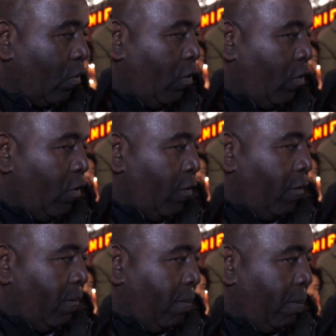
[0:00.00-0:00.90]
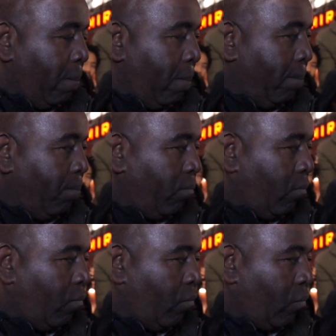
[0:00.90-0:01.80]

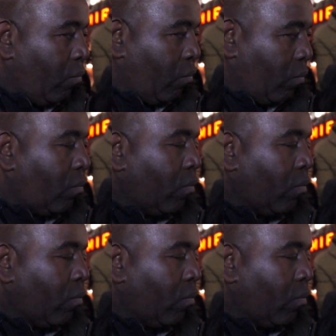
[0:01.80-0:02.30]
This person isn't speaking.